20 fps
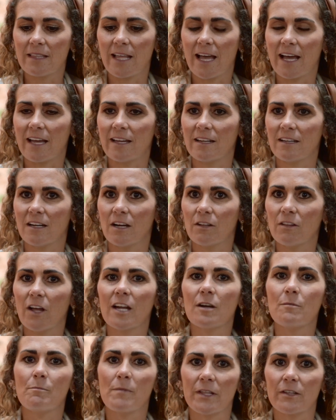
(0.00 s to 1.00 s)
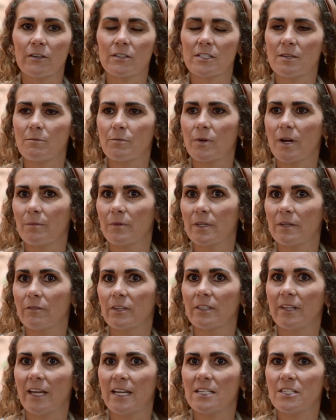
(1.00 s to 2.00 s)
that a lot of mothers can probably
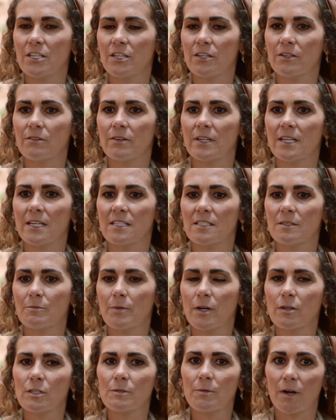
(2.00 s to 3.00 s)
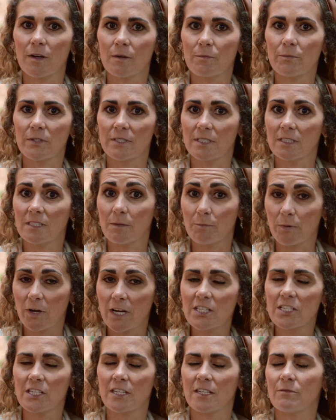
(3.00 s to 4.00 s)
relate to is postpartum
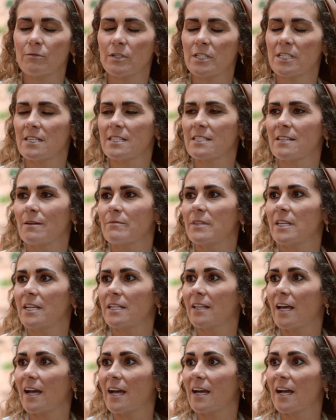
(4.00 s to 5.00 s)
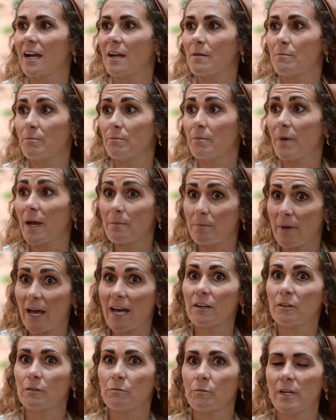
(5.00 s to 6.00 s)
depression, which is something that I
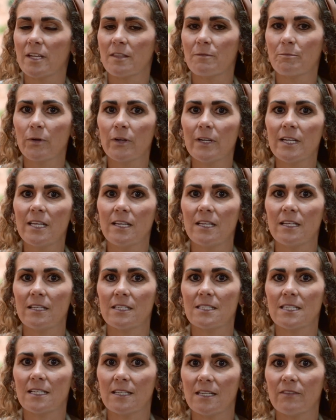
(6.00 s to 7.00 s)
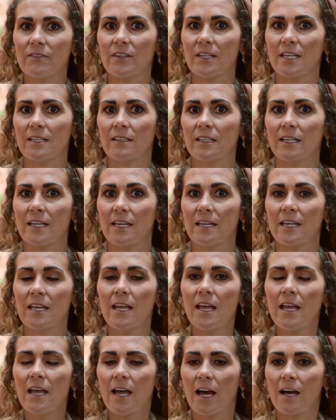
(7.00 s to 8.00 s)
battled with pretty significantly
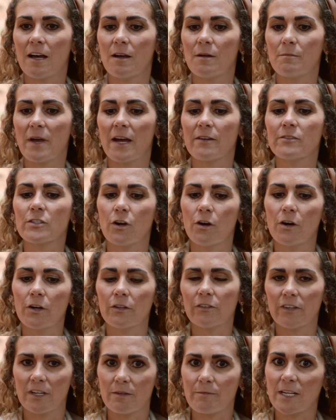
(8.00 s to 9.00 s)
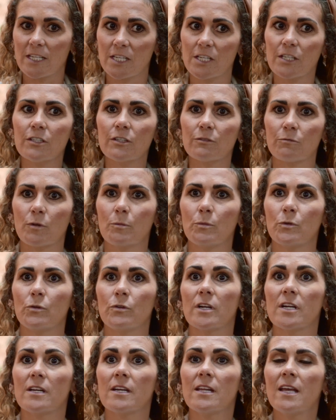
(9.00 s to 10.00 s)
after all 3 of my children were
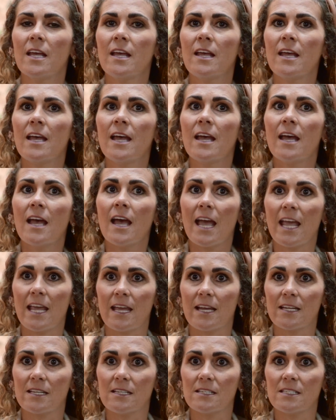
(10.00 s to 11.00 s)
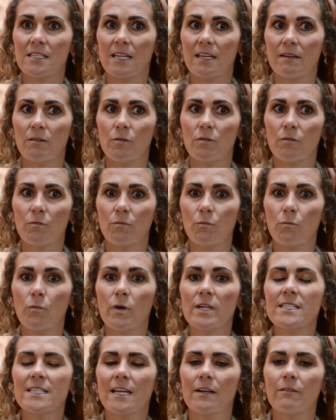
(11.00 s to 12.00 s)
born. And
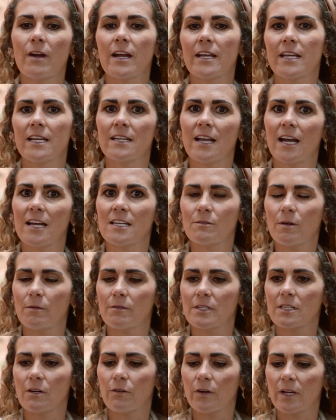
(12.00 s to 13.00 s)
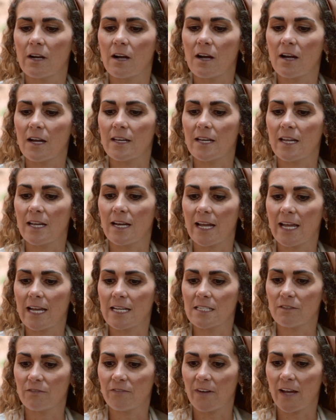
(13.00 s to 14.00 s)
once I recognized what was going on and I
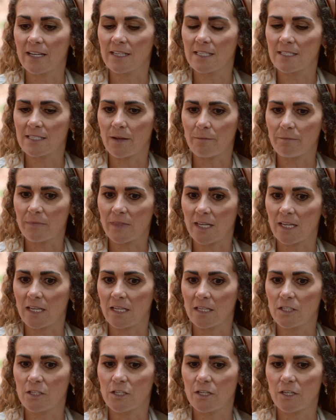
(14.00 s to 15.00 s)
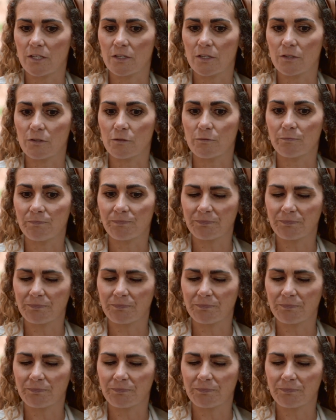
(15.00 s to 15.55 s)
had to find something to